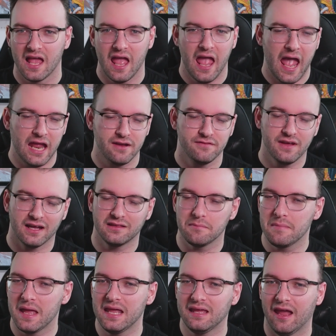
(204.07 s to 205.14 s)
And you've got the
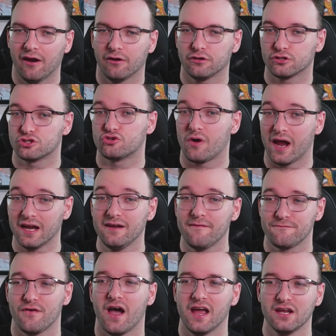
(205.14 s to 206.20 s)
main character trying to
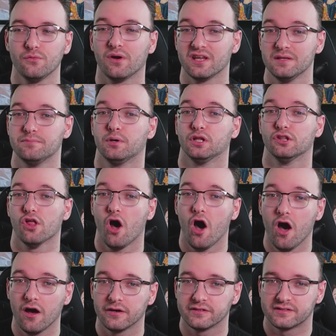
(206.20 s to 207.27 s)
find where he
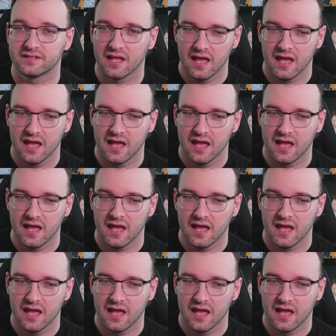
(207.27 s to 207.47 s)
belongs